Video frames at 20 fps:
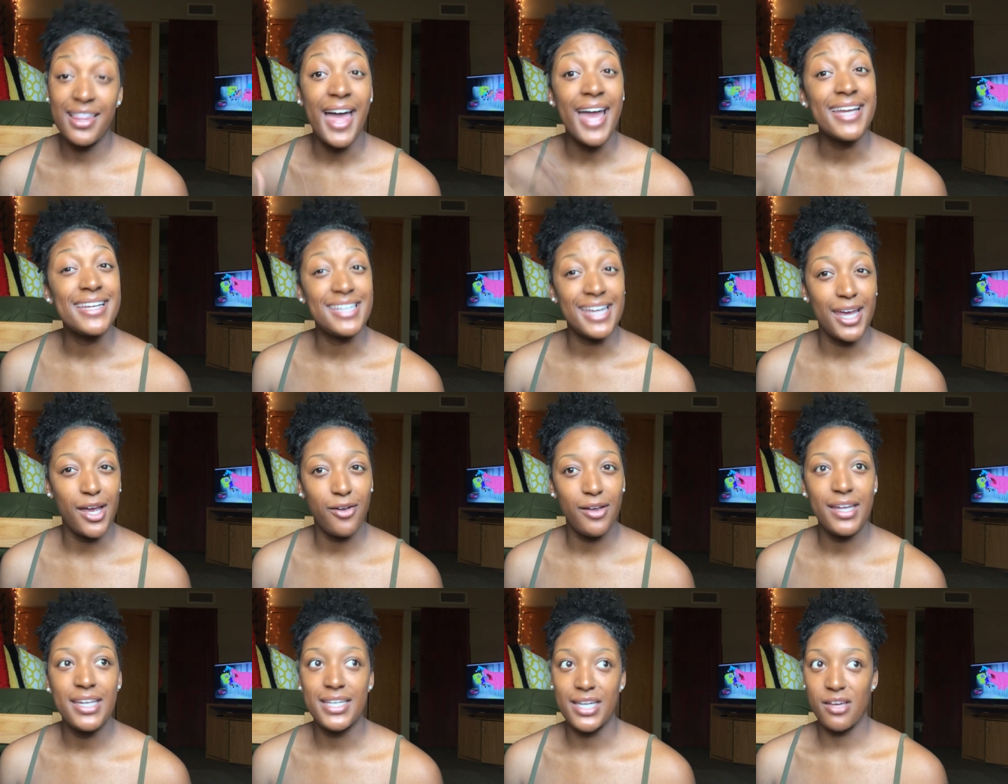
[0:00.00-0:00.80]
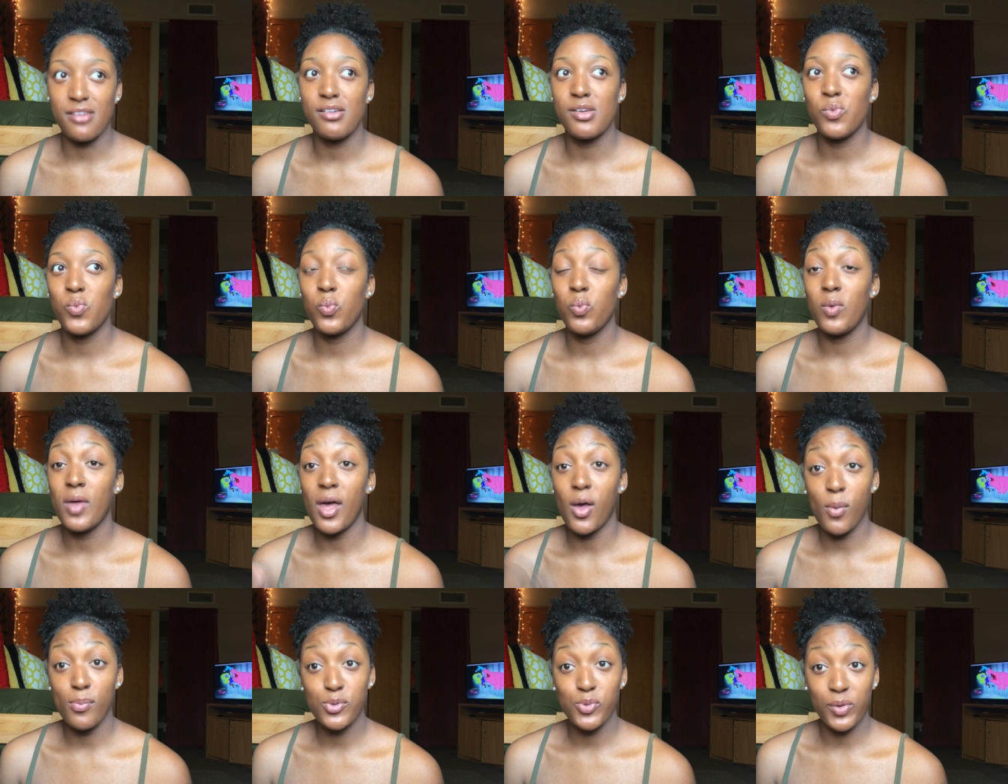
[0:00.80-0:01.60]
like dairy
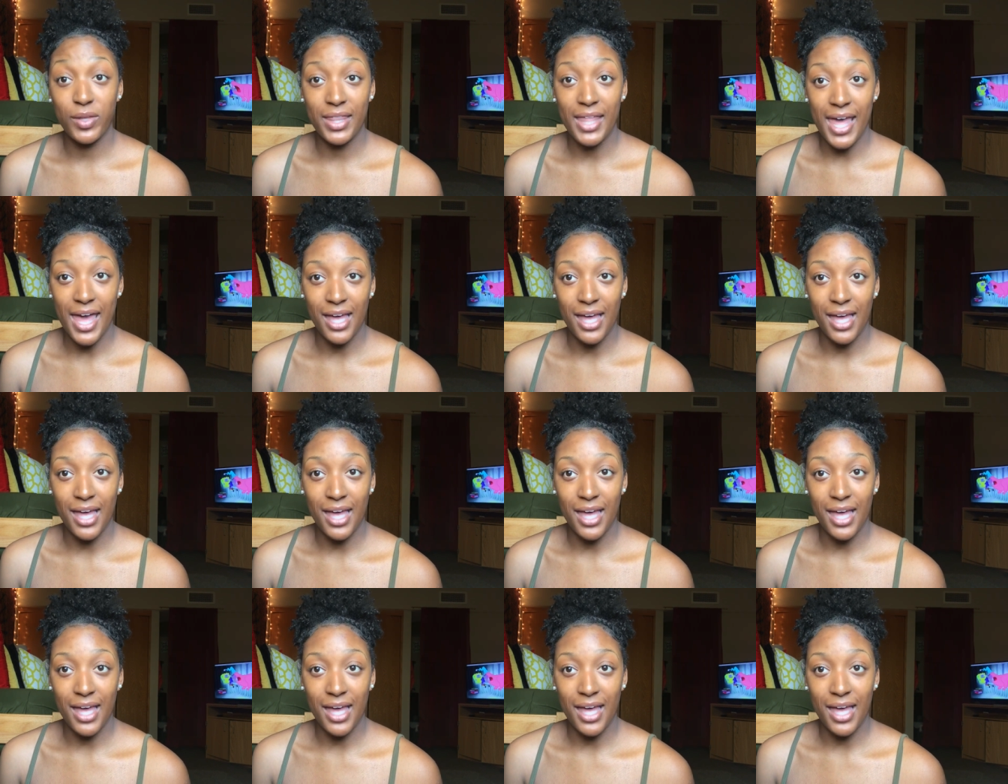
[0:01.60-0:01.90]
helps with